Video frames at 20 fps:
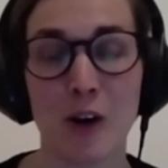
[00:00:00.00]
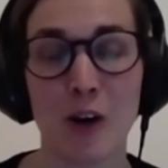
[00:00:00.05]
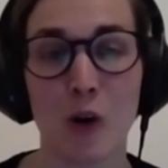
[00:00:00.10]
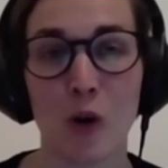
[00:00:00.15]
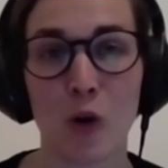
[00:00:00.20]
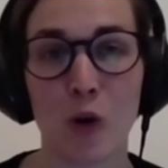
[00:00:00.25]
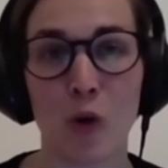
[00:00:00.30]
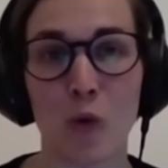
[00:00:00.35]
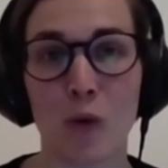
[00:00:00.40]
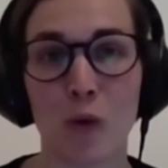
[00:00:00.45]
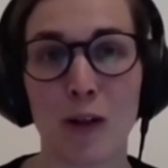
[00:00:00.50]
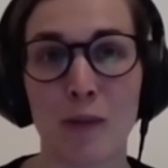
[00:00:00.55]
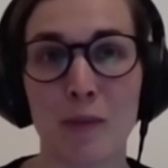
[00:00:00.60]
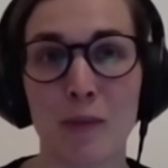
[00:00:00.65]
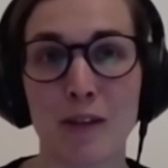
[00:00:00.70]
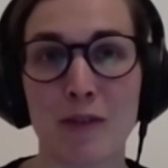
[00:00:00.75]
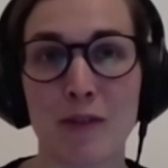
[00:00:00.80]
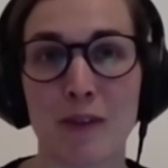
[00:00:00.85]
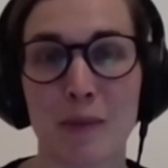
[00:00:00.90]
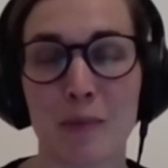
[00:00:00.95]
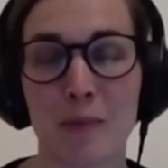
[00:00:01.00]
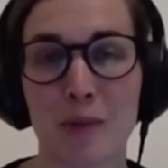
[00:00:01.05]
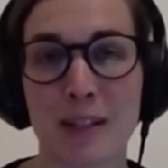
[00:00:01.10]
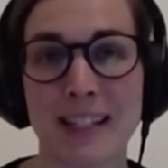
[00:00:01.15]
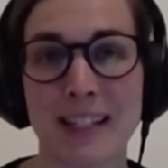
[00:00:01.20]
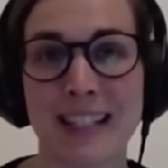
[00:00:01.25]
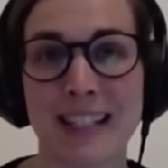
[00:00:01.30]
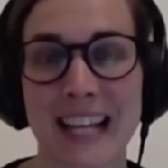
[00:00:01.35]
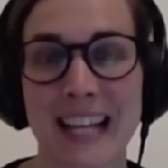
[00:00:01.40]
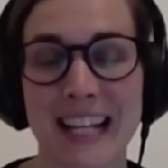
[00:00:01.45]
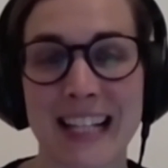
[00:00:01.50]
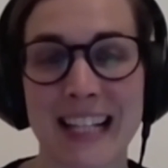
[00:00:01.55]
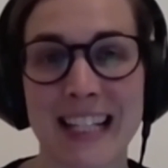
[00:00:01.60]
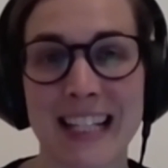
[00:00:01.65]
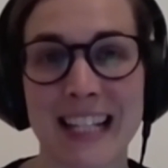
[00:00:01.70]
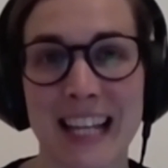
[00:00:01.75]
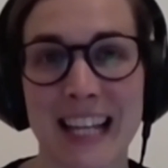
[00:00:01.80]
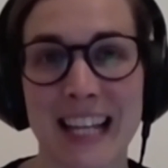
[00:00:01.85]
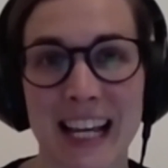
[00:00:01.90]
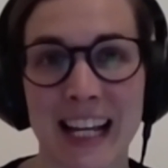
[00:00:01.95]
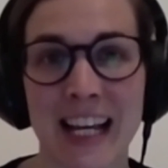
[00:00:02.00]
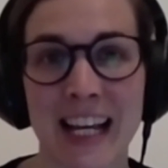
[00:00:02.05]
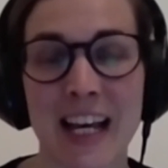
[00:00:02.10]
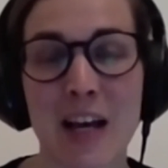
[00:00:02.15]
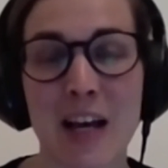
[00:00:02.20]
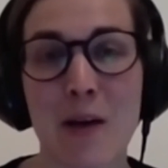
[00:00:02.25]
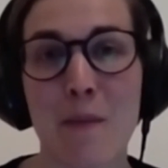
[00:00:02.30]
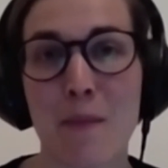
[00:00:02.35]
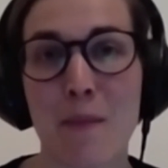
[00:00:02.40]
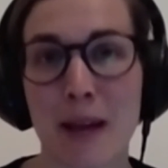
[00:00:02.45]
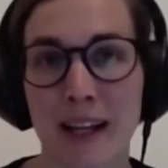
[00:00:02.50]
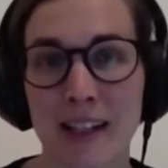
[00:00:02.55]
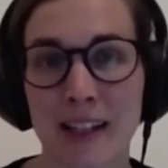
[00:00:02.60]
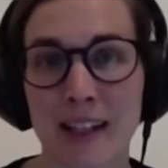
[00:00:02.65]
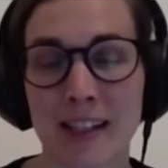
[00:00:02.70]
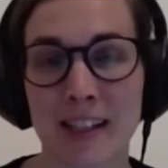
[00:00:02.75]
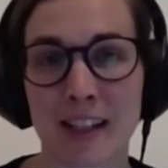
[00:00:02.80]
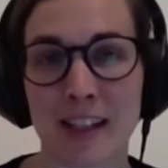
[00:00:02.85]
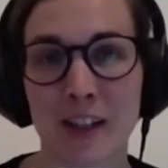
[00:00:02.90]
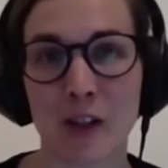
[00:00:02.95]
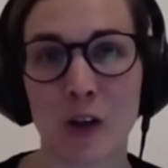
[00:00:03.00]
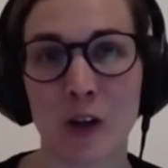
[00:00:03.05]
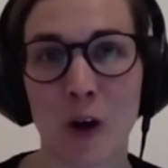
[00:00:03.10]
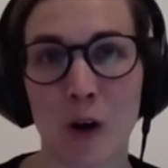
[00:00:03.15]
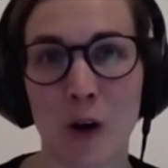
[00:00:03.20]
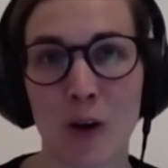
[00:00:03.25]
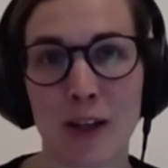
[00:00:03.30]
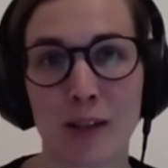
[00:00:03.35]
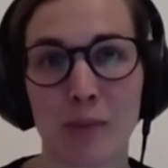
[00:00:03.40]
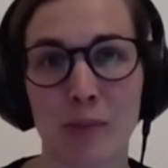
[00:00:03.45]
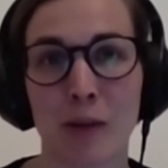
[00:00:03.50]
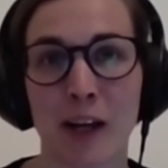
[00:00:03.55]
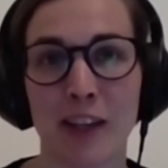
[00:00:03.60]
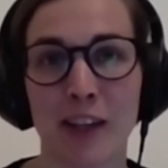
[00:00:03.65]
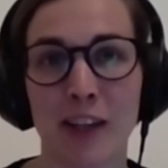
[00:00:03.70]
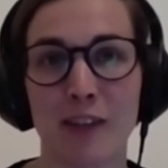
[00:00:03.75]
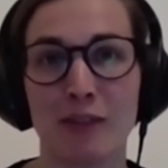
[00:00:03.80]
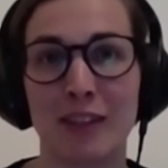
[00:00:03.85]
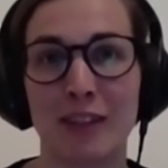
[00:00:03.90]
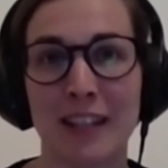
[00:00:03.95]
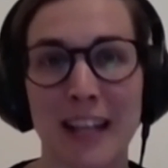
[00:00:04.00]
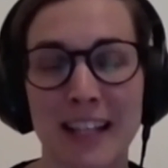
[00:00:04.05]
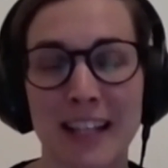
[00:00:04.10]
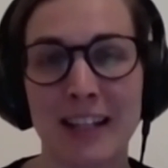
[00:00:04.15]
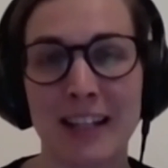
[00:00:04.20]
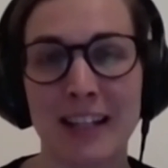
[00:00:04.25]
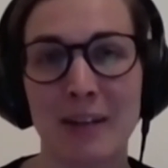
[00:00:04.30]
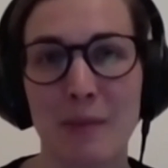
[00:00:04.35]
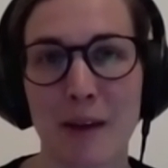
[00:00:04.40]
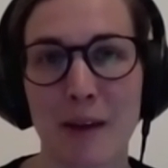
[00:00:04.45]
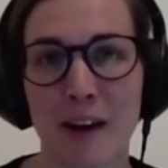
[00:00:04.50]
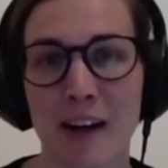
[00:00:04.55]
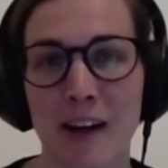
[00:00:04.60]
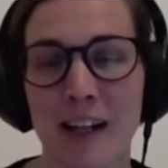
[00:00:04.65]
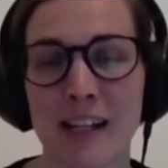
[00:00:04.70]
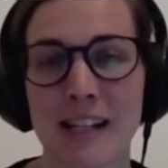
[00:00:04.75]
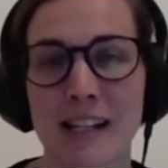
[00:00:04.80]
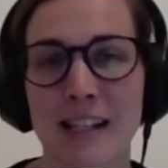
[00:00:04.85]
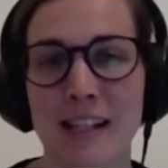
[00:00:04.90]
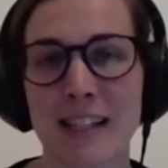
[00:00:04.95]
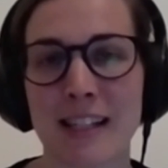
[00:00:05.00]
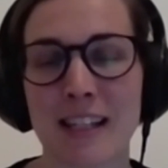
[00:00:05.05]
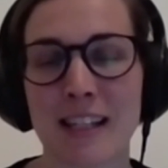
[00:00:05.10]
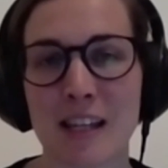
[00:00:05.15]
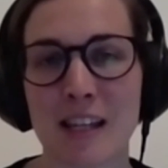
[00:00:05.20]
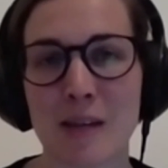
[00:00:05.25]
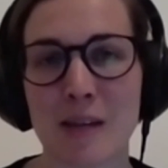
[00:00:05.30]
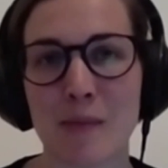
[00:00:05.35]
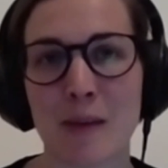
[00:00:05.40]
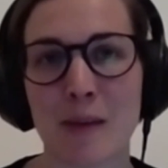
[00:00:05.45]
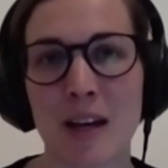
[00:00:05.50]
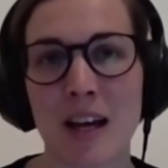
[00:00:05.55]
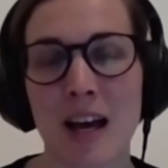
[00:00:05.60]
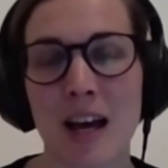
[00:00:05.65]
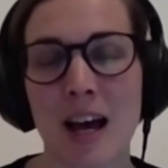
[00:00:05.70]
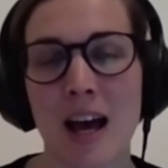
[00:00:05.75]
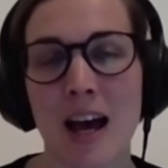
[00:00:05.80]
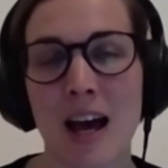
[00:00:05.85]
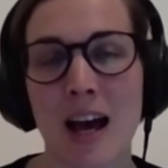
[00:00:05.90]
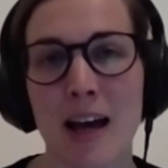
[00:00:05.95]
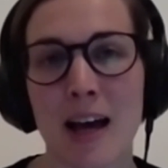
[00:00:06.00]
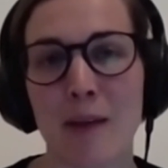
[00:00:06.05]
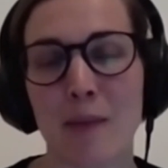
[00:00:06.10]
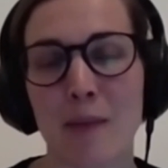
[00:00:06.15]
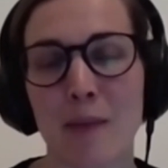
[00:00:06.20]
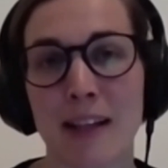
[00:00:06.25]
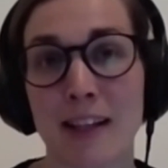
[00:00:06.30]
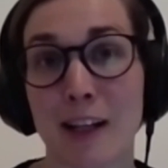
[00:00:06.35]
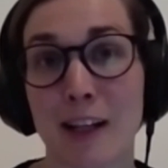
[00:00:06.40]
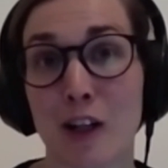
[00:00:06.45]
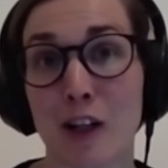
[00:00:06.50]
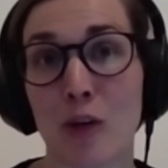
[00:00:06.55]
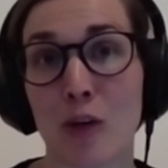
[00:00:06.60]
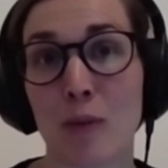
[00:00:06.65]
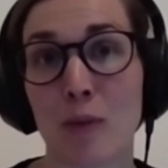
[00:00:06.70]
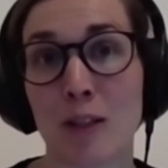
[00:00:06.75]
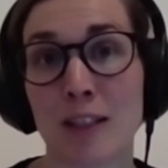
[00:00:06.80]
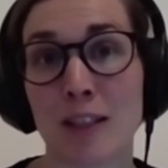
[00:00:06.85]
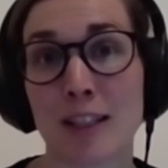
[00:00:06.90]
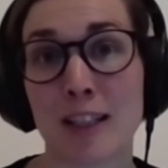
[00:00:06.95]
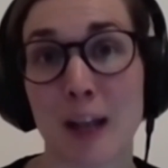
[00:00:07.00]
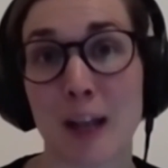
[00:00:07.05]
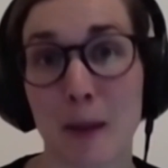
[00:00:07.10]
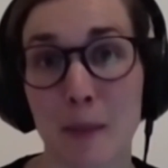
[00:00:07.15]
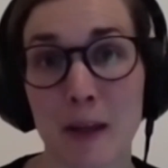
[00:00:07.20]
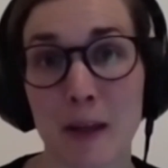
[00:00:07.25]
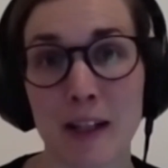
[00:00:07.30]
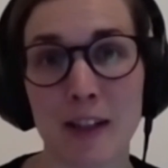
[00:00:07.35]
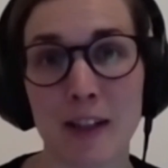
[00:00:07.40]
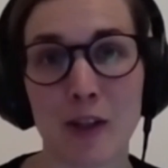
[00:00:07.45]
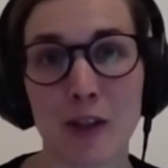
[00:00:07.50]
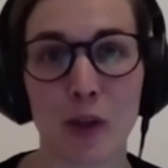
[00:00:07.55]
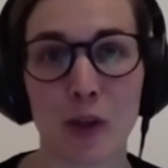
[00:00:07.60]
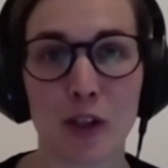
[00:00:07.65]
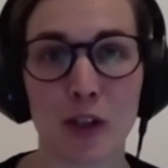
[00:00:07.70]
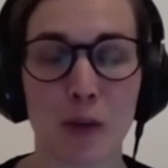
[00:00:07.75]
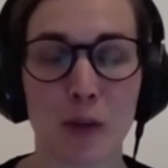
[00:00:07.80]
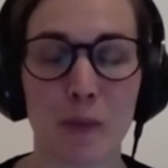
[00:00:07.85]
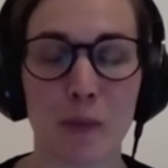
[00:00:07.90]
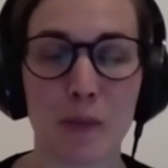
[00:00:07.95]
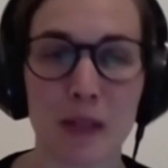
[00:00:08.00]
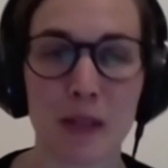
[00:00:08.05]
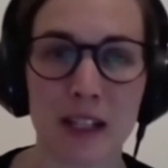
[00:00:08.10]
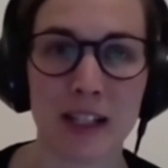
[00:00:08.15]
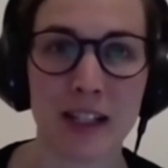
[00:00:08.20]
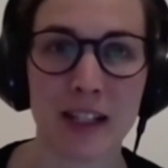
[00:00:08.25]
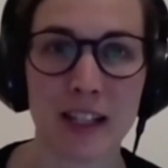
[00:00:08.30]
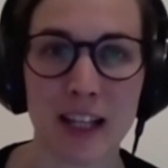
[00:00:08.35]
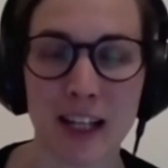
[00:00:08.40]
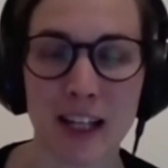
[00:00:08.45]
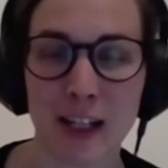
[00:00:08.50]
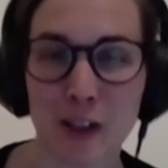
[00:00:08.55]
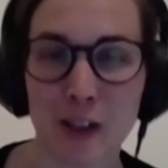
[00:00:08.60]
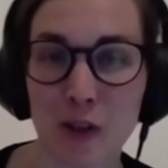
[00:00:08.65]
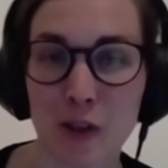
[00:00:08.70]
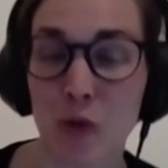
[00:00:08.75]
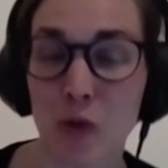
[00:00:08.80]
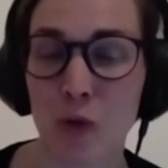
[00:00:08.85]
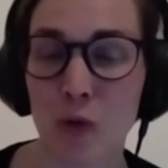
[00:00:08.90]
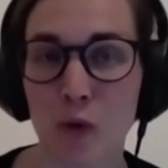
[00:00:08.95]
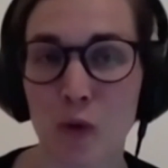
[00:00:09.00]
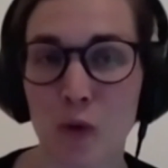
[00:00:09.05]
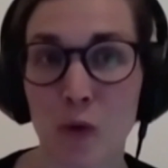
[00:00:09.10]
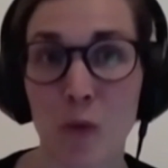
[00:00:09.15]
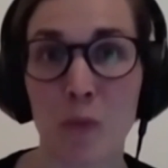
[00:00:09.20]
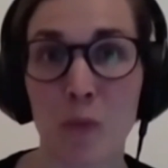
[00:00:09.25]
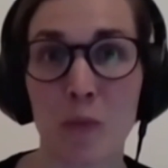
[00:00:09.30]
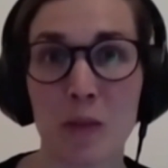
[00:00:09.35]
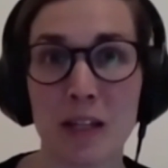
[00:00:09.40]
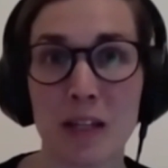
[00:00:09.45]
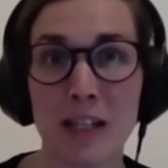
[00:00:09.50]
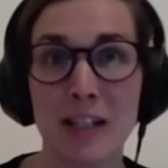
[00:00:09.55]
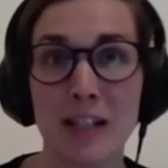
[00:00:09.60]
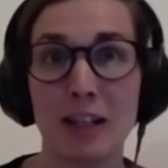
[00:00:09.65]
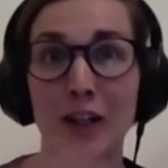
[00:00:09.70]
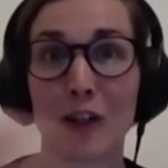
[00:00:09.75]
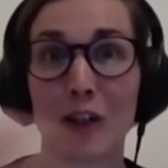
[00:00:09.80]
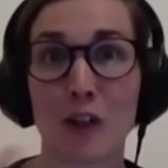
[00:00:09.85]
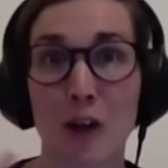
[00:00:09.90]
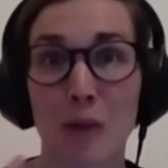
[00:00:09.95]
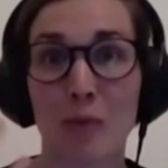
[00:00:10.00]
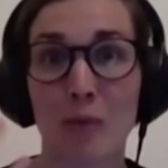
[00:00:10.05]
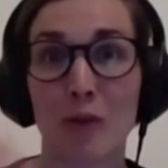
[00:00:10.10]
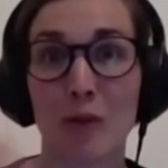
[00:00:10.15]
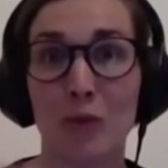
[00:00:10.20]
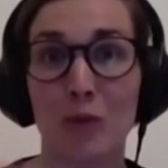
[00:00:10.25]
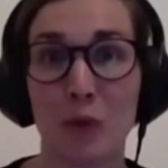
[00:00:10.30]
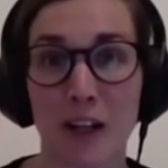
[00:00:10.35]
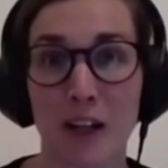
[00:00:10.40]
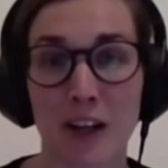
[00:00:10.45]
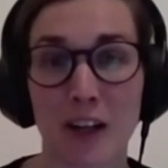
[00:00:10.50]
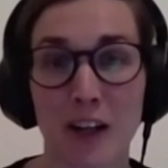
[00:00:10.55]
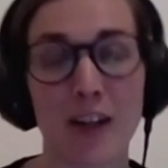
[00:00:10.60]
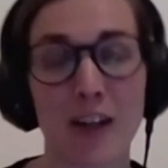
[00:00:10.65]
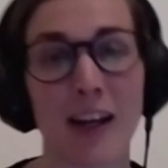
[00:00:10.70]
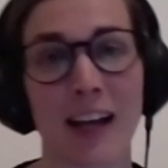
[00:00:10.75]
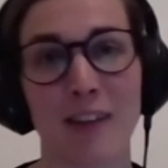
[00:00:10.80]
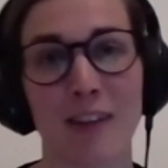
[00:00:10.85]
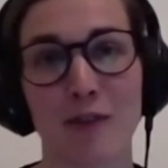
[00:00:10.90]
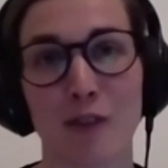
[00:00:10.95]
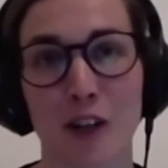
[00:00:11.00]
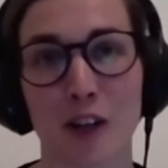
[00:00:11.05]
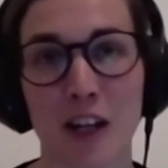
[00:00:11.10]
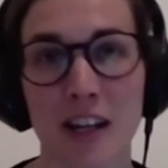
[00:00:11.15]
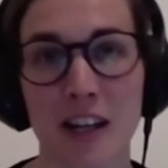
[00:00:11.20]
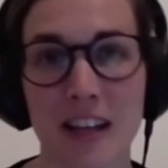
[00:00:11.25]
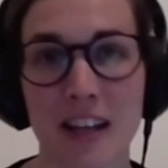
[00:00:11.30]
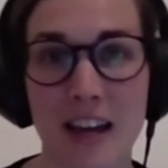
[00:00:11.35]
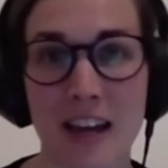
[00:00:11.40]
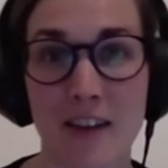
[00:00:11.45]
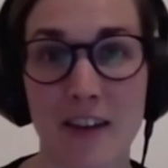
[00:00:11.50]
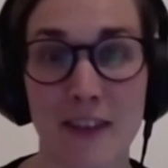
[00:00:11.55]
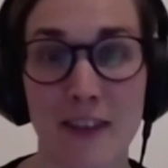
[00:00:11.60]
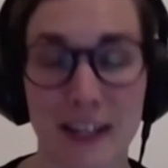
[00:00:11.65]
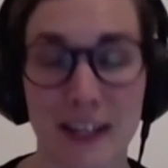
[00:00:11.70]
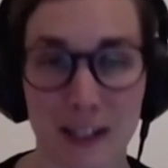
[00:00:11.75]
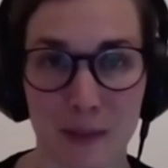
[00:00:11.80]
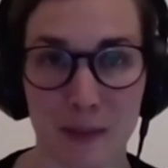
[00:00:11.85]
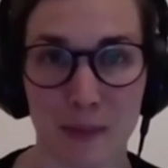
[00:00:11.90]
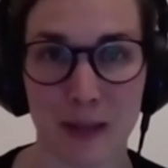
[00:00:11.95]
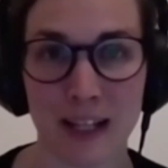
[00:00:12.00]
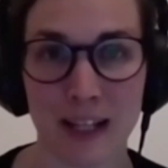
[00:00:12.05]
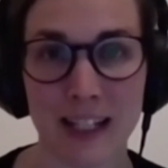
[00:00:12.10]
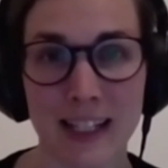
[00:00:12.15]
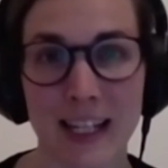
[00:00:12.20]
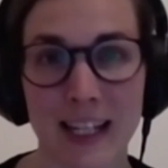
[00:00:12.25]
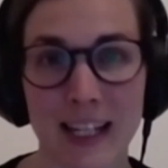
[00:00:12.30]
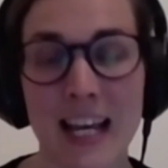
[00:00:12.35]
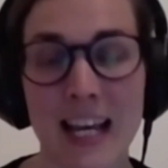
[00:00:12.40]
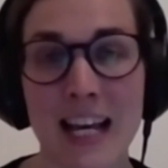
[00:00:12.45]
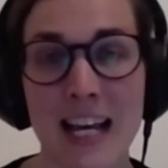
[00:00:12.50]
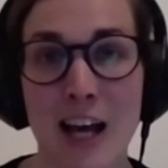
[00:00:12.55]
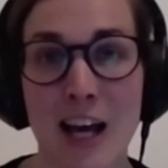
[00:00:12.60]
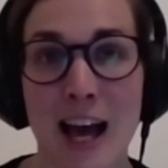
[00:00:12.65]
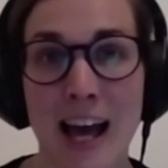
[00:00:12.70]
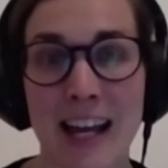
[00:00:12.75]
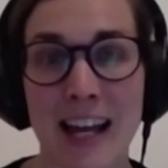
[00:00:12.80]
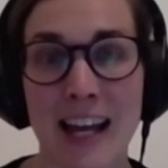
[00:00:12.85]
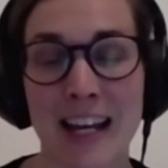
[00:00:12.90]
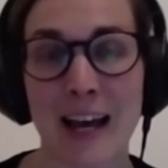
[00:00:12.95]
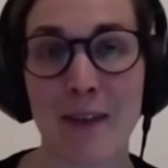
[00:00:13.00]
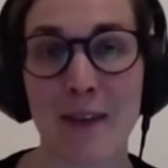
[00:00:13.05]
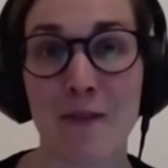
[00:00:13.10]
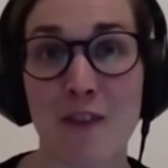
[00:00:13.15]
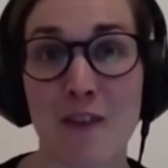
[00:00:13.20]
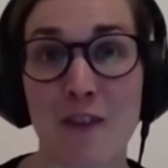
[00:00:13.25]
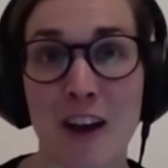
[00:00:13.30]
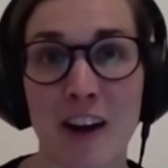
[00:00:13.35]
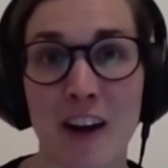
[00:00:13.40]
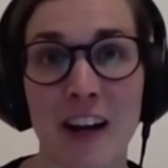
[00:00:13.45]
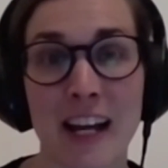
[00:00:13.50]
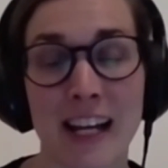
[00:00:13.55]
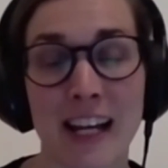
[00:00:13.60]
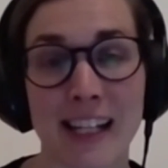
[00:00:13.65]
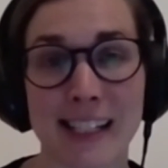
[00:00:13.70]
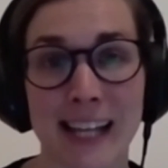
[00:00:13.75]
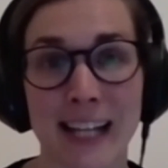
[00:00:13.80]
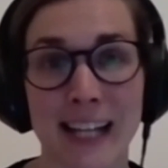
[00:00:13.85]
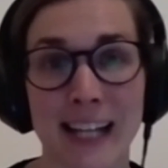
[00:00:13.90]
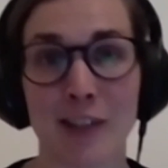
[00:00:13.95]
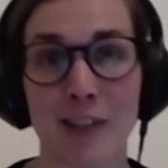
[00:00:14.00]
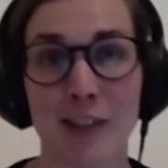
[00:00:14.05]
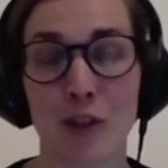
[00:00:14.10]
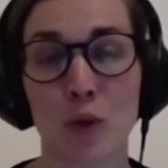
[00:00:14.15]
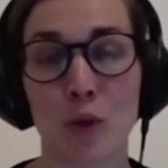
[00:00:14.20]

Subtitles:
who will be representing Mexico as part of the Latin American team at the Global Summit, who is competing to be the global winner and for the investment. And I'm very excited to